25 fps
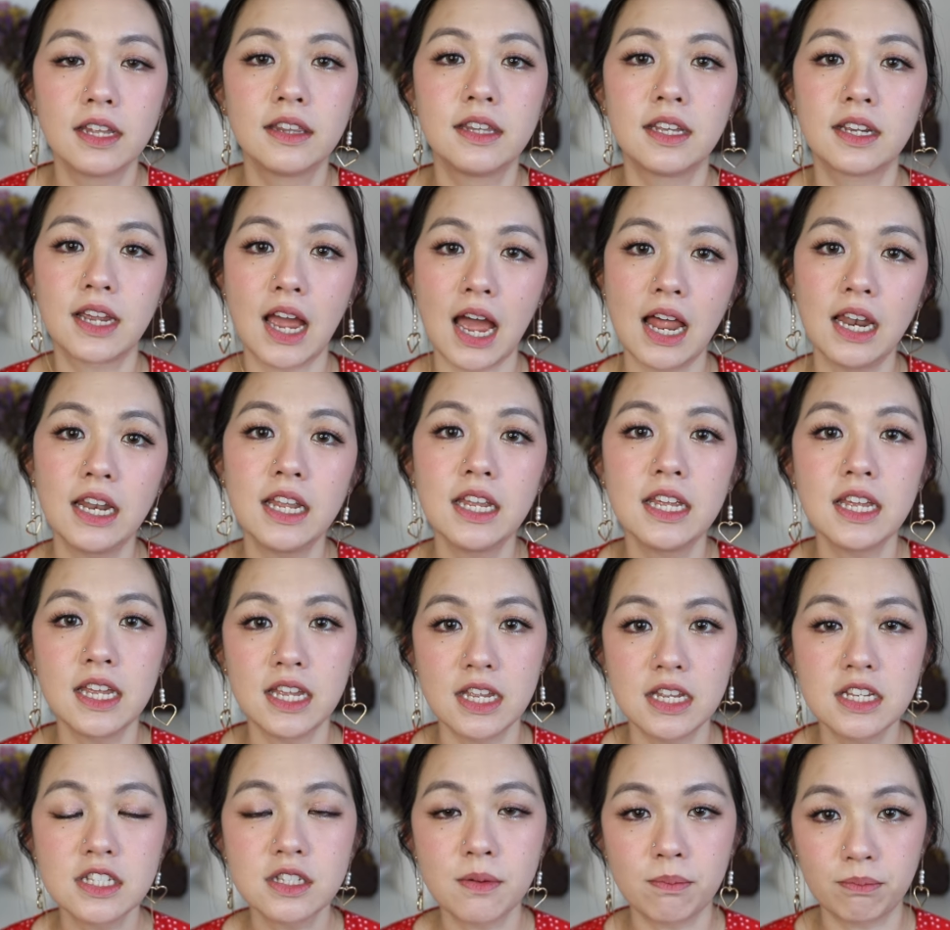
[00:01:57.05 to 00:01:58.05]
The color
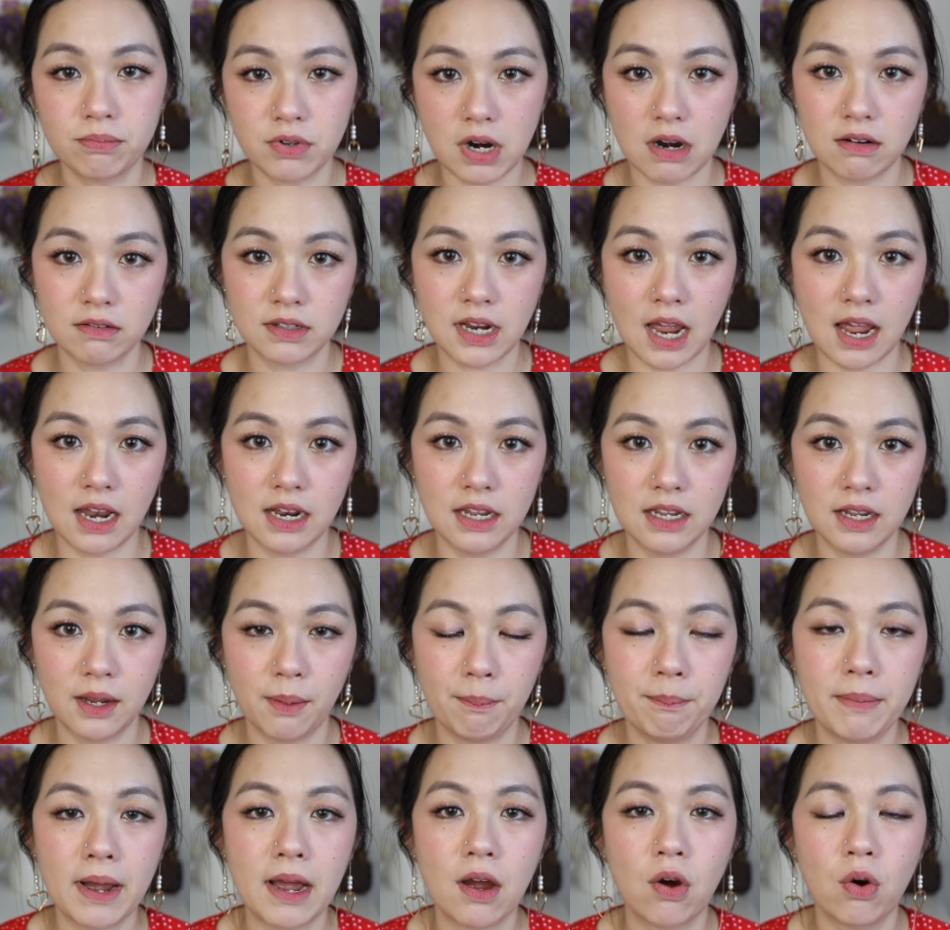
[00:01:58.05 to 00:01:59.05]
is brown color,
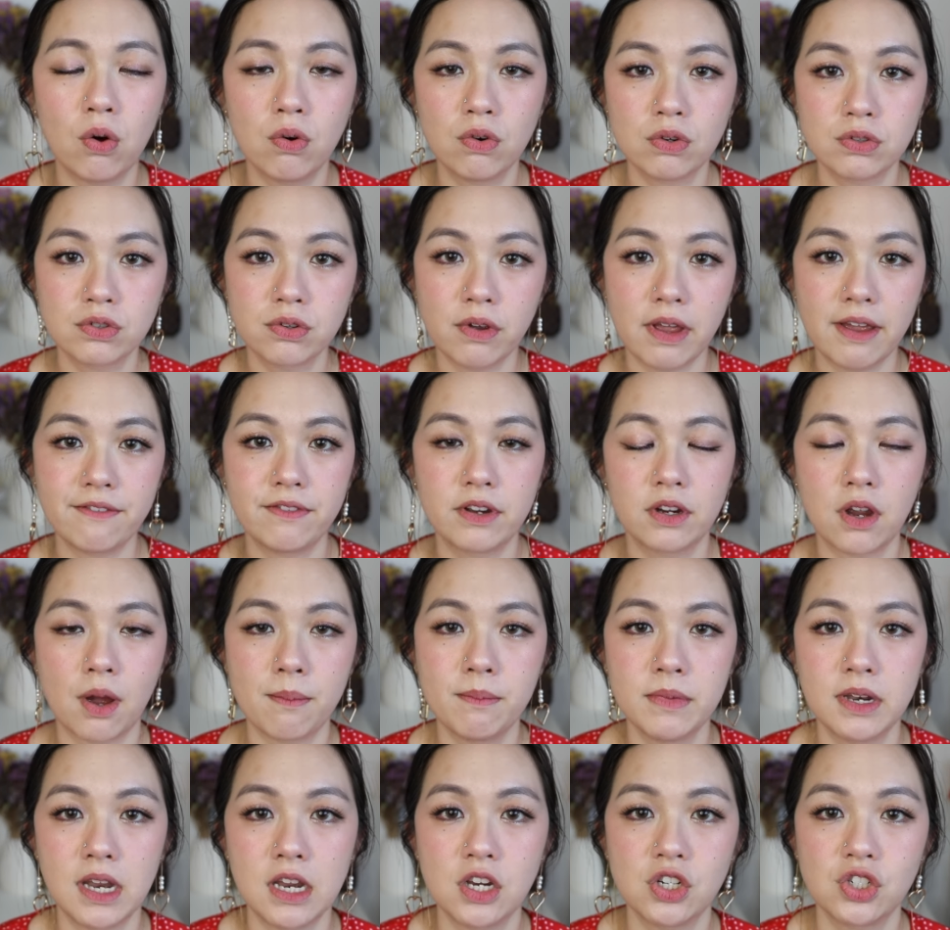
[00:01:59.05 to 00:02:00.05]
but also have a
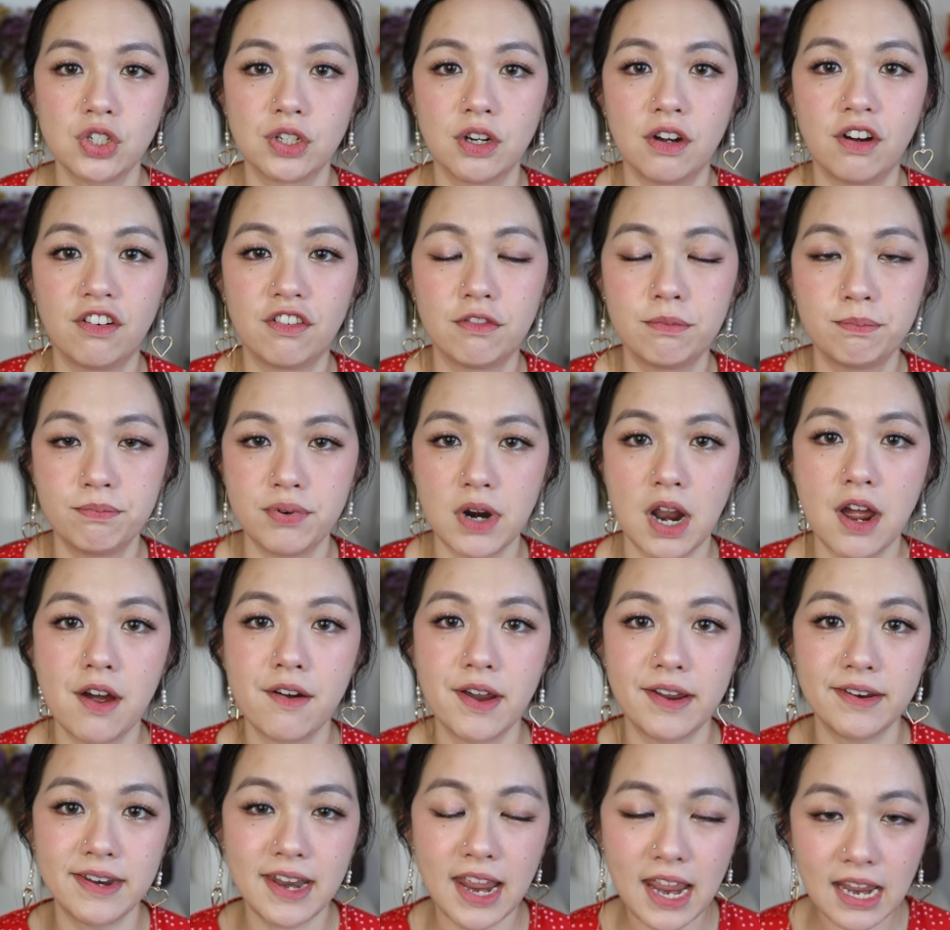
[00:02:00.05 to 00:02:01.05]
combination of brown
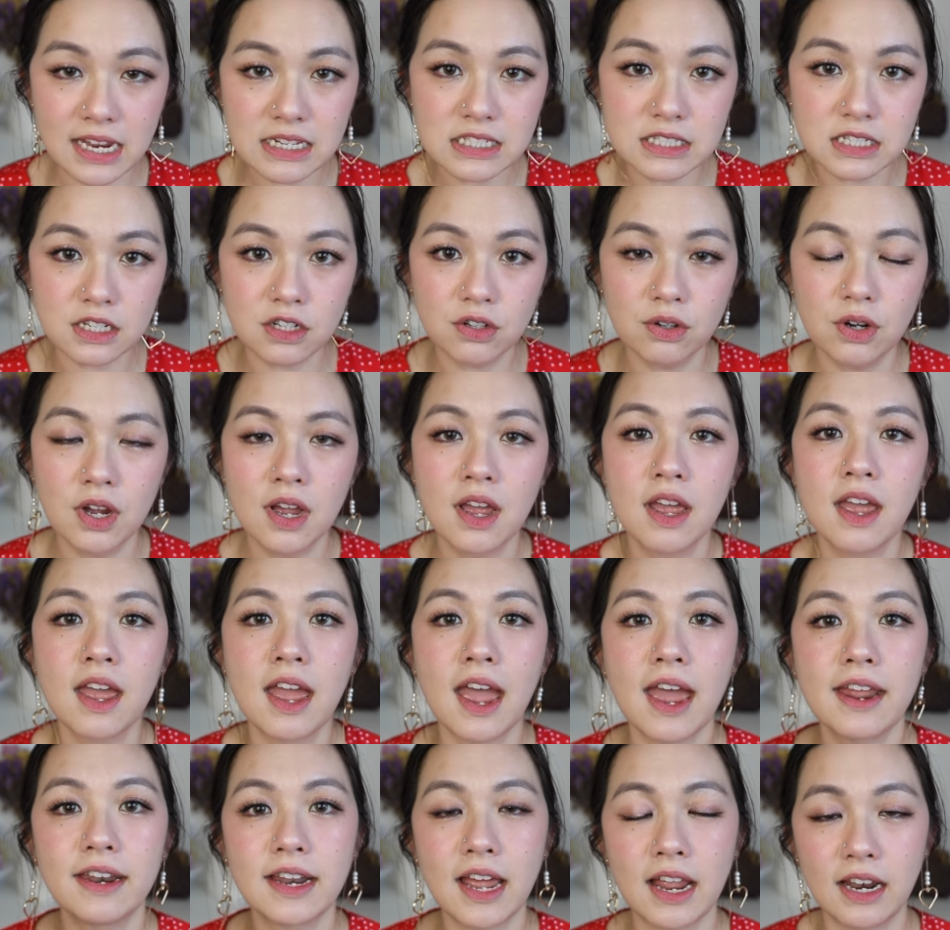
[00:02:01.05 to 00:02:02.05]
and hazel.
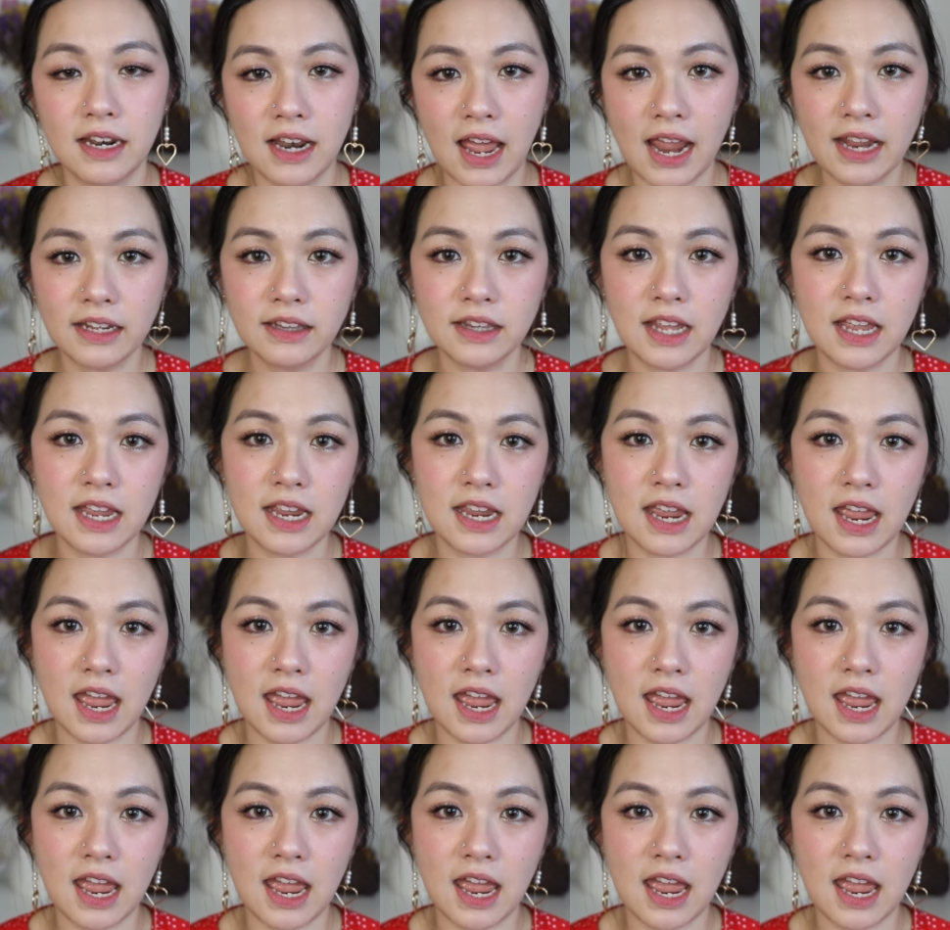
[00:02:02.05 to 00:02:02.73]
And I like that it